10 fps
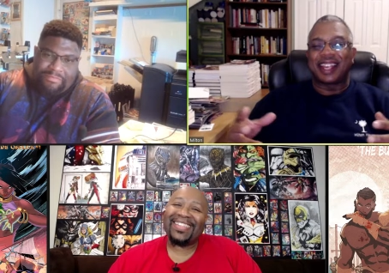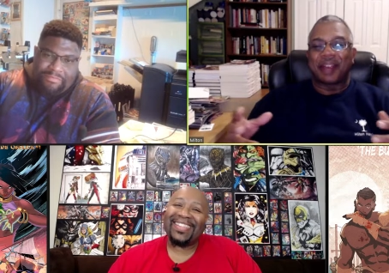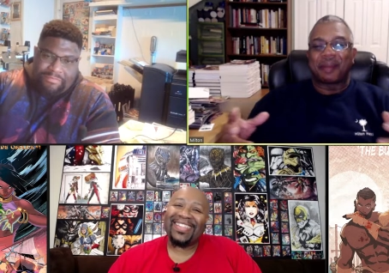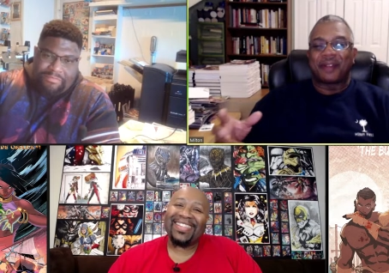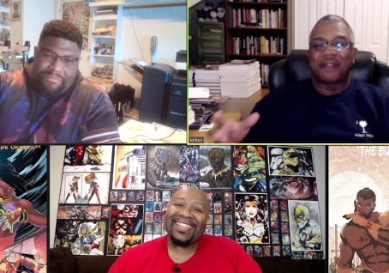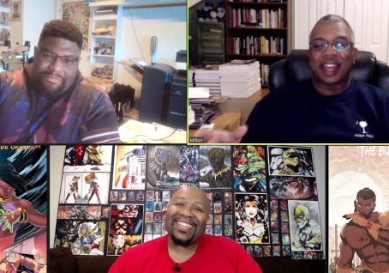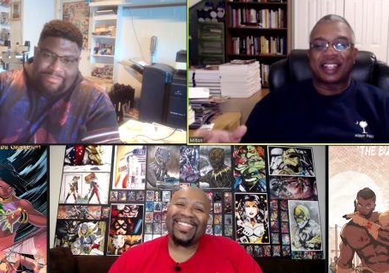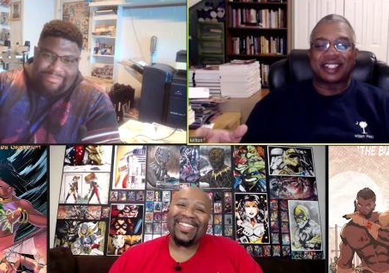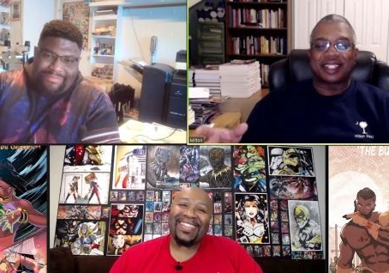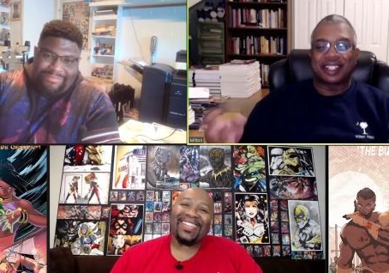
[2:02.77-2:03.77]
Speaker 1: I mean, the
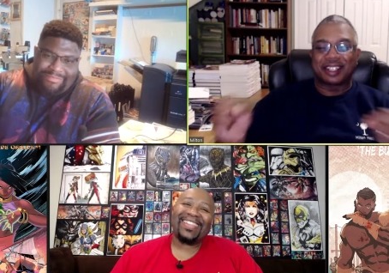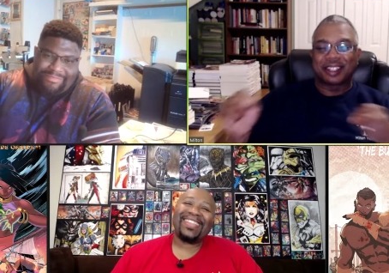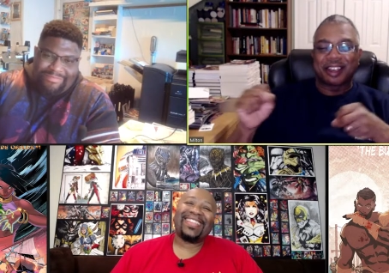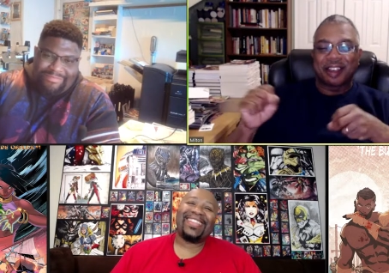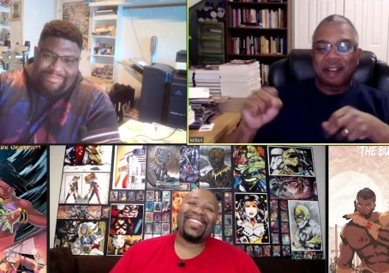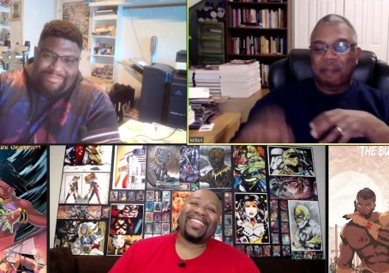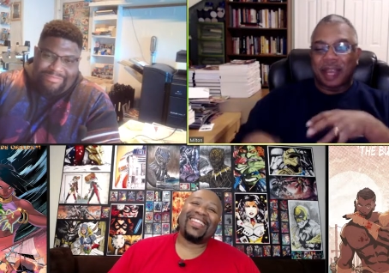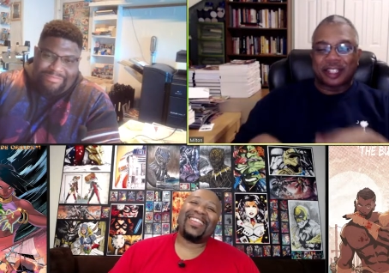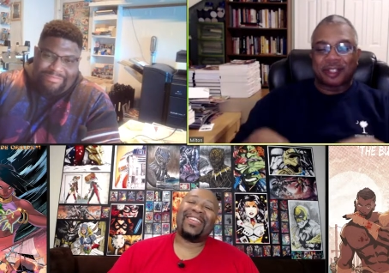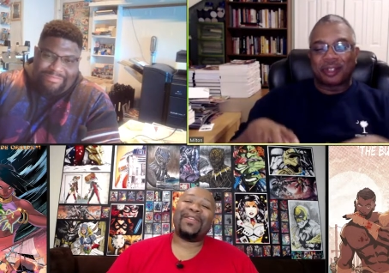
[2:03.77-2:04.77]
fantasy is
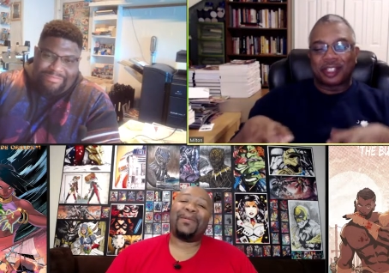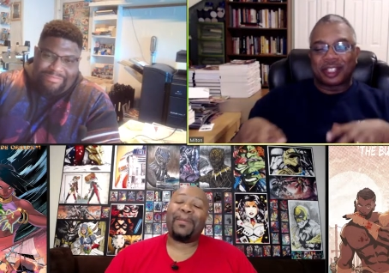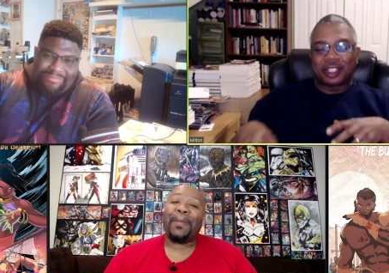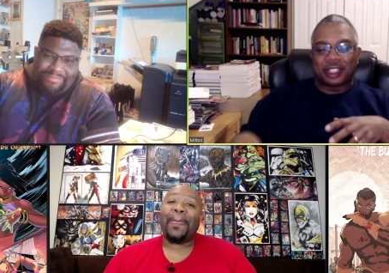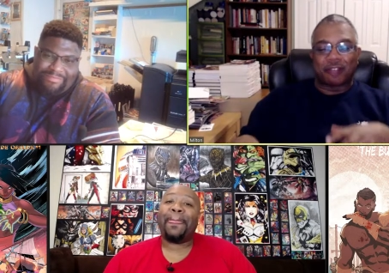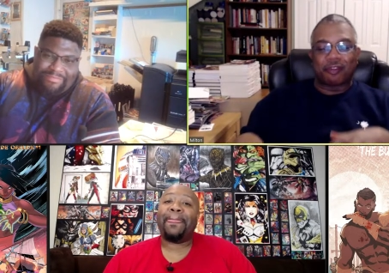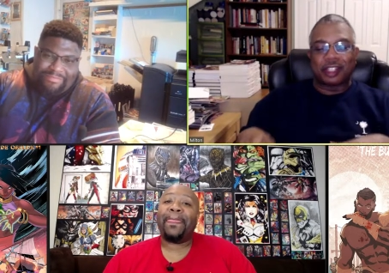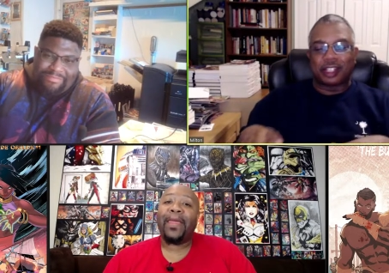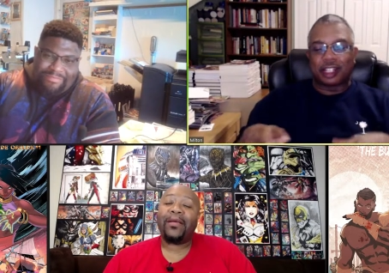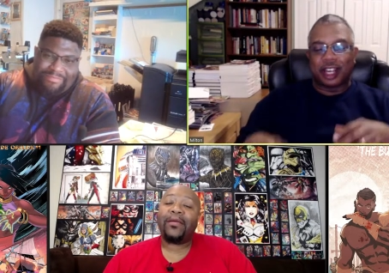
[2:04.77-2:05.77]
based on the
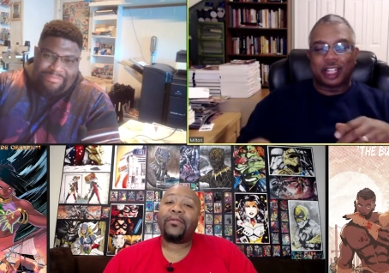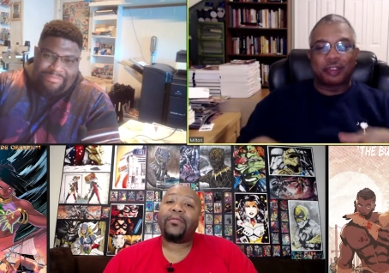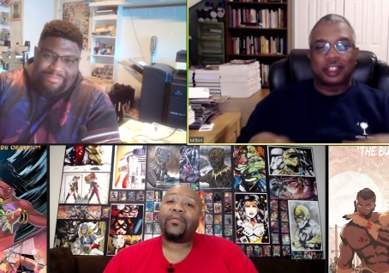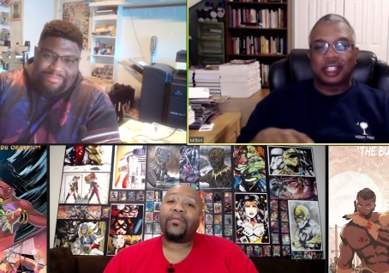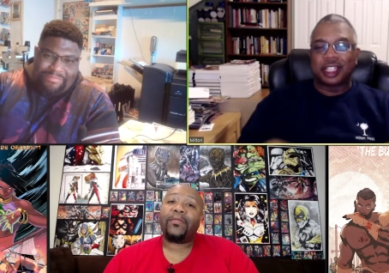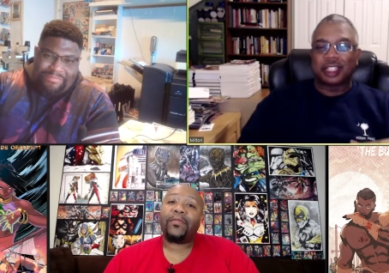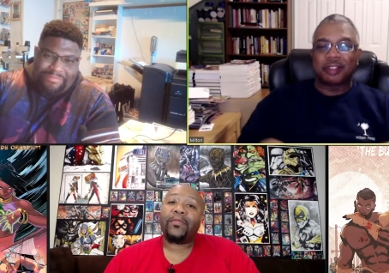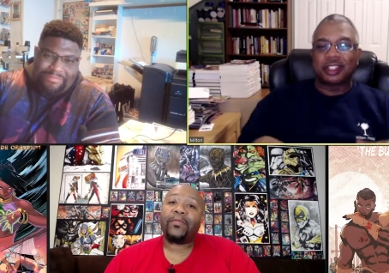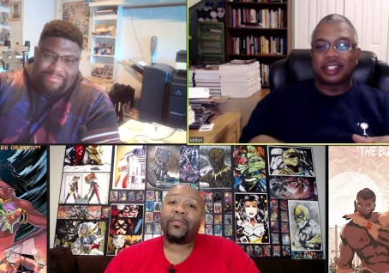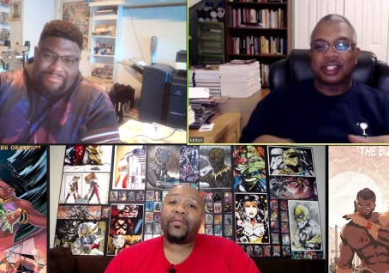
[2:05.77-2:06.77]
different countries and
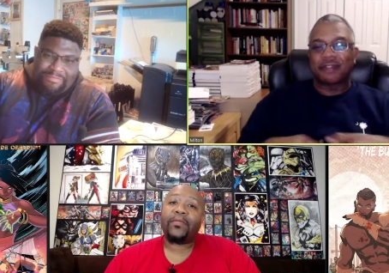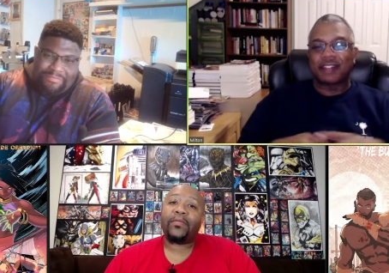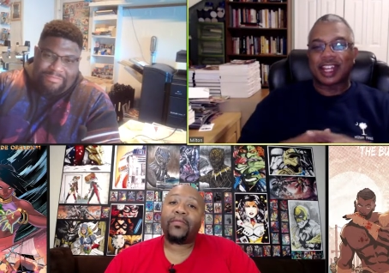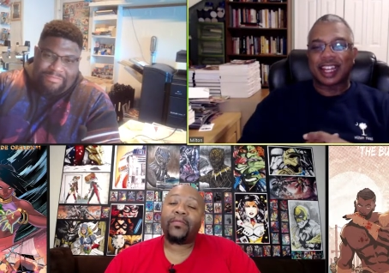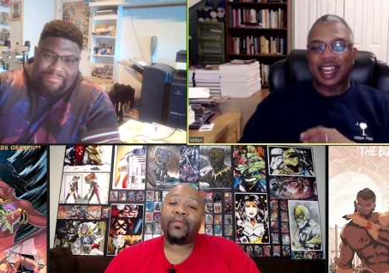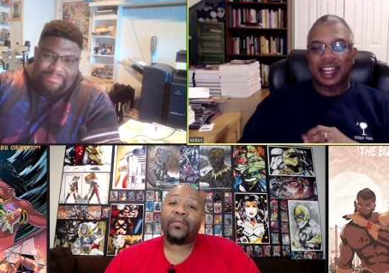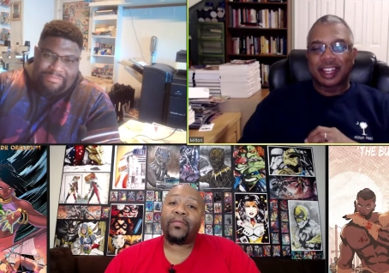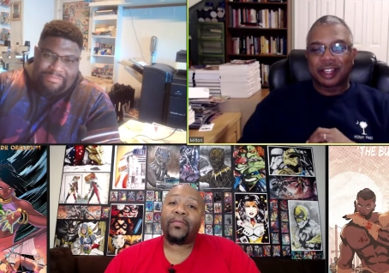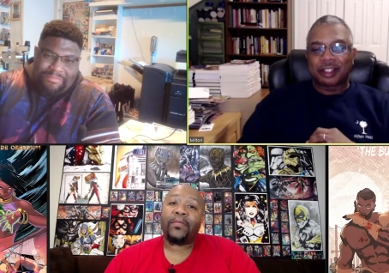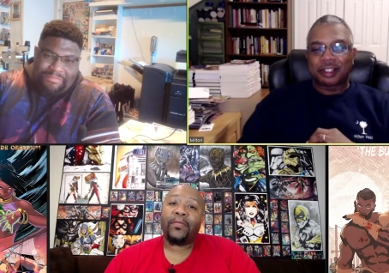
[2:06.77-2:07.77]
histories and stuff like that.
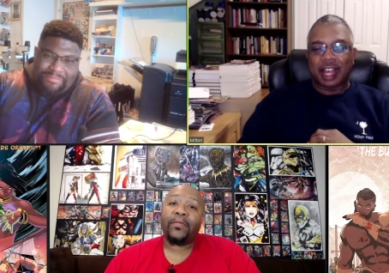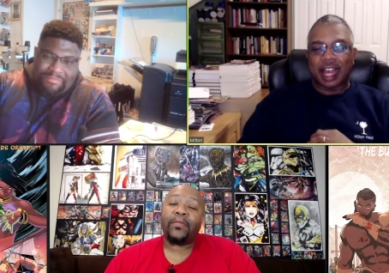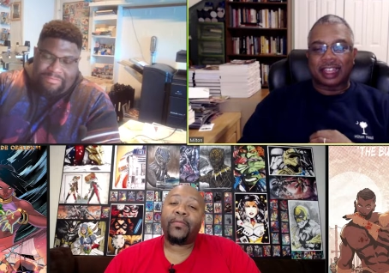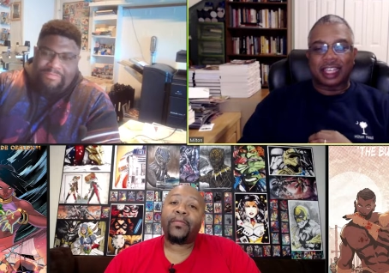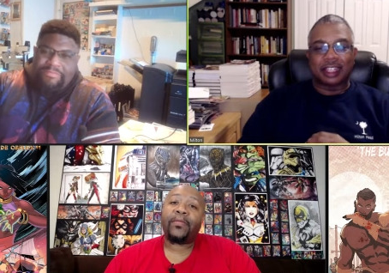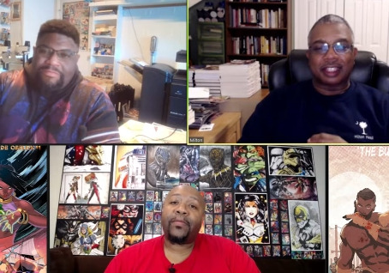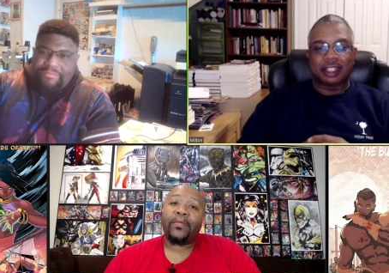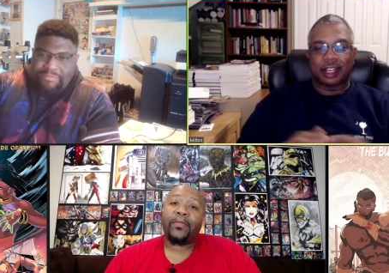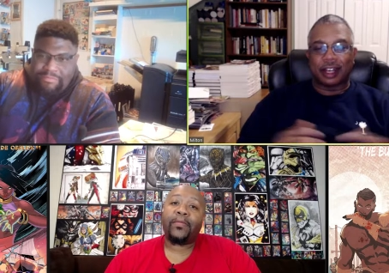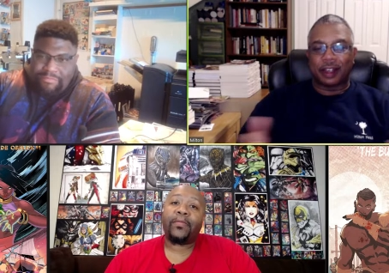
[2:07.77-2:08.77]
So I think it's
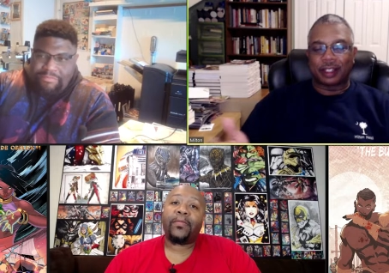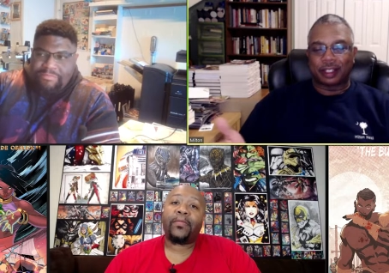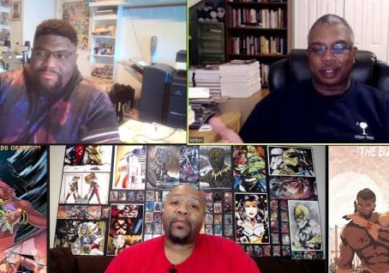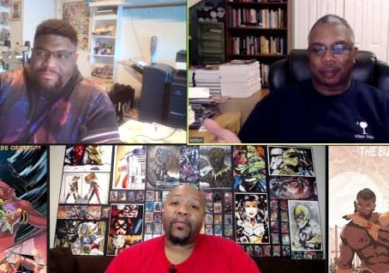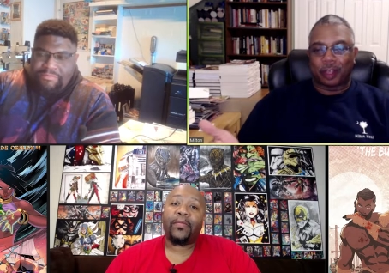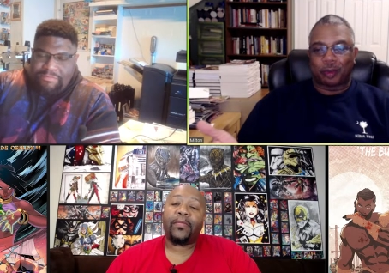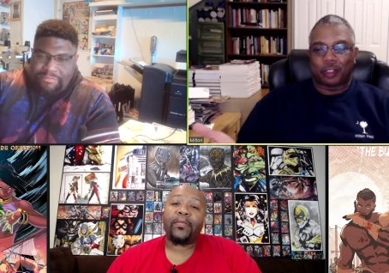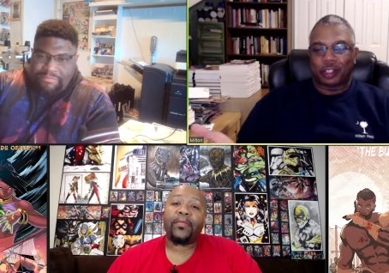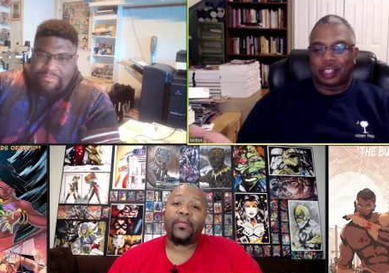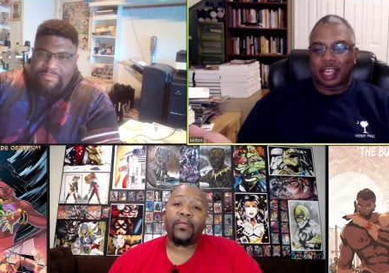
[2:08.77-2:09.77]
a it's it was
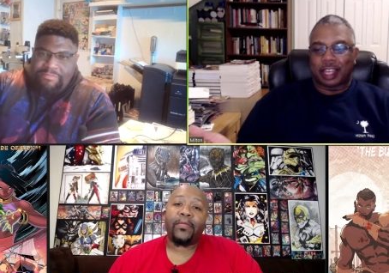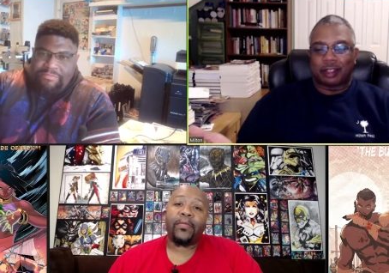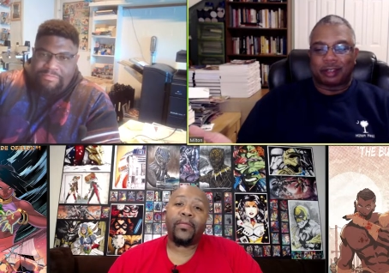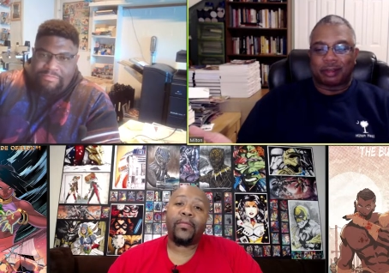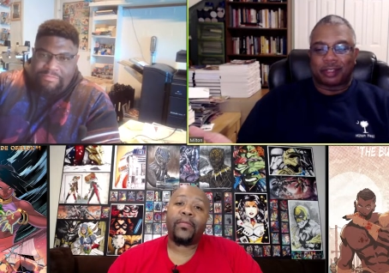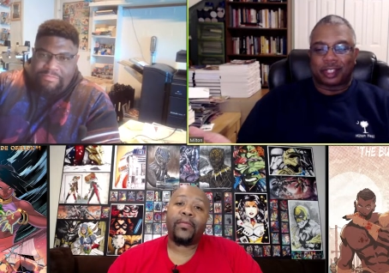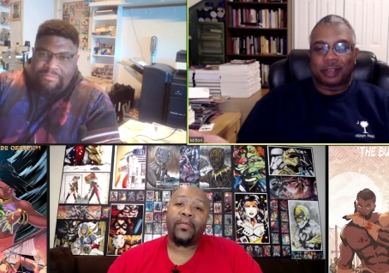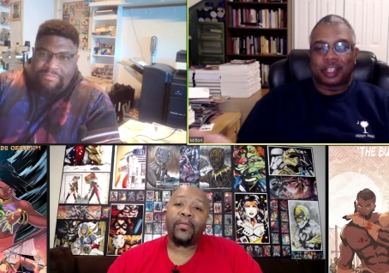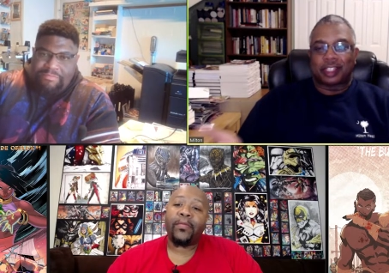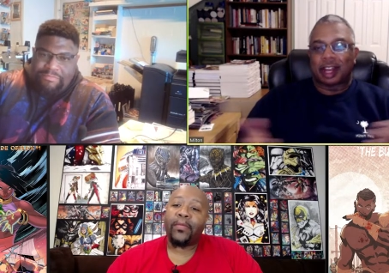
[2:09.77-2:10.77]
the second
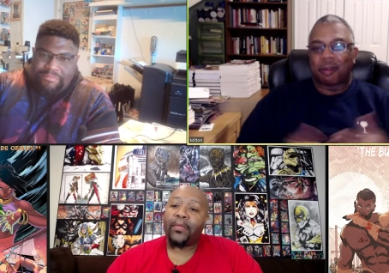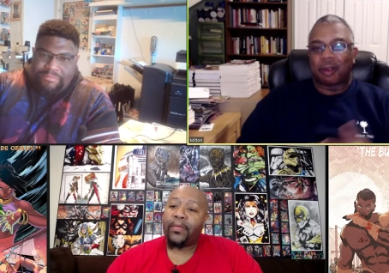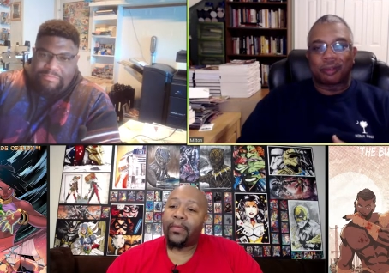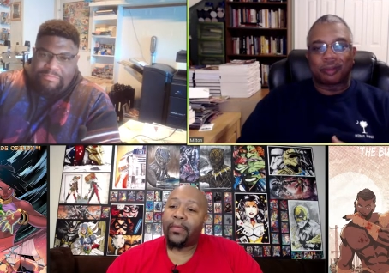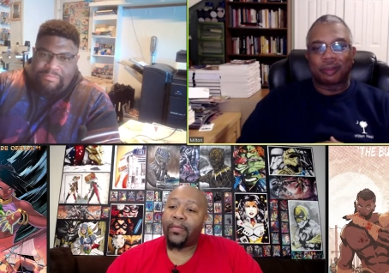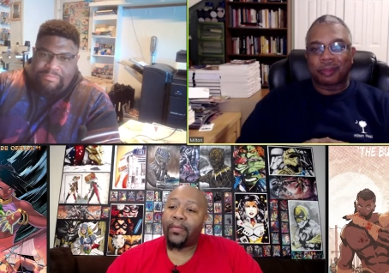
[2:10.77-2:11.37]
series that I wrote.